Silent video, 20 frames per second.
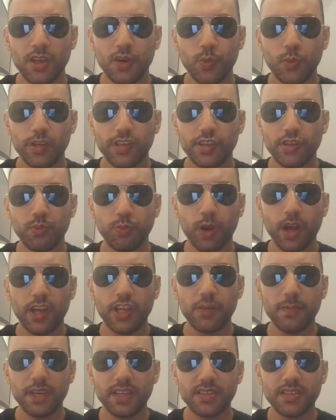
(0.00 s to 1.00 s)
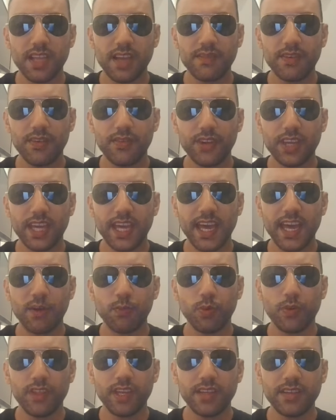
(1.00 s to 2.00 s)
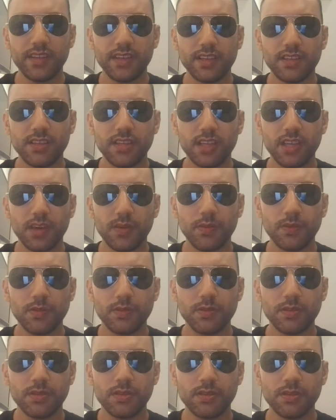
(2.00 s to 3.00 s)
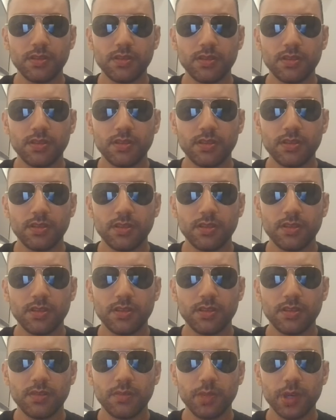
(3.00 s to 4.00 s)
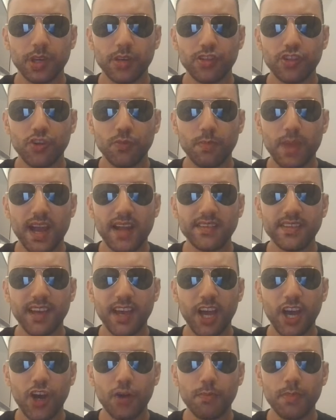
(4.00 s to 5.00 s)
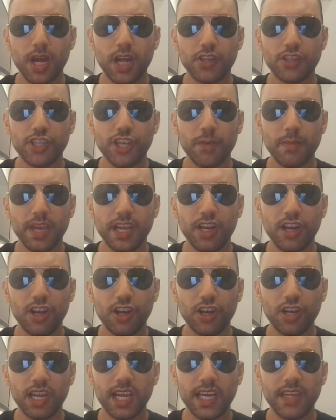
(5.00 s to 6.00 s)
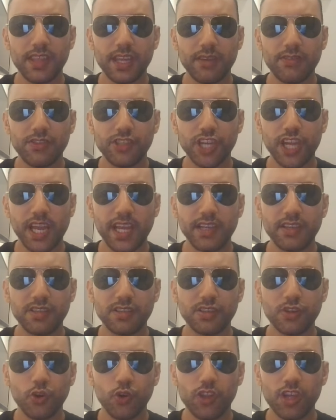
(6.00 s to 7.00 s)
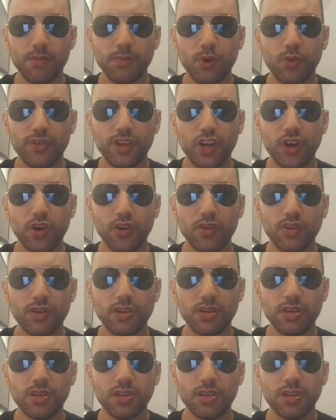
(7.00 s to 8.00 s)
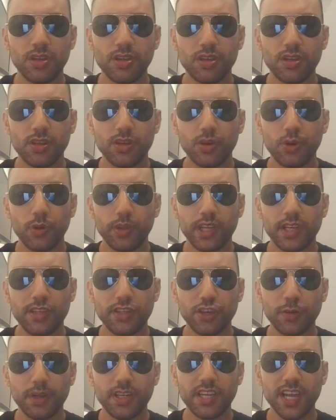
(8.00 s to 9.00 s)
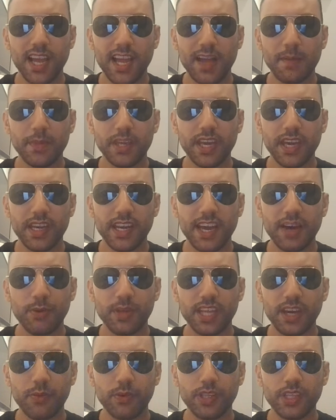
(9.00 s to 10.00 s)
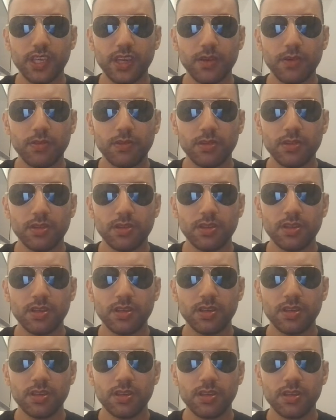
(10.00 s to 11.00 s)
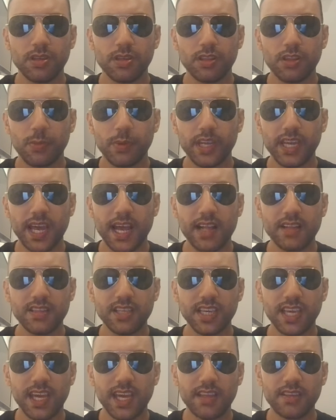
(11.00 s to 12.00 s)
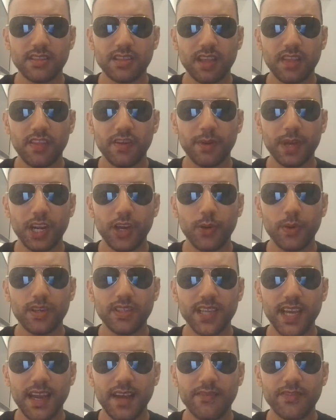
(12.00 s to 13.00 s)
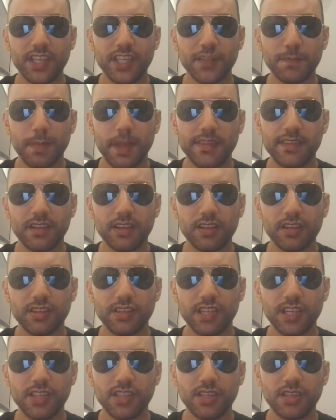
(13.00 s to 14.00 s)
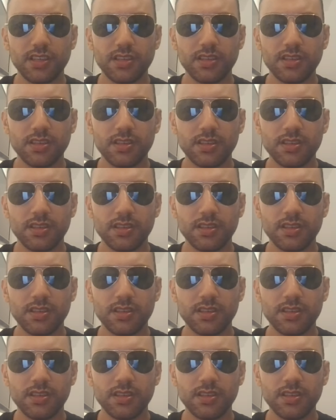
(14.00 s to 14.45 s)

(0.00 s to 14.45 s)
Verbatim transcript: which is why you must never forget what they did to you. Because no matter how much it may look like they've changed or they're moving on, or they're so much happier now without you, the reality is that they will always have this mental condition.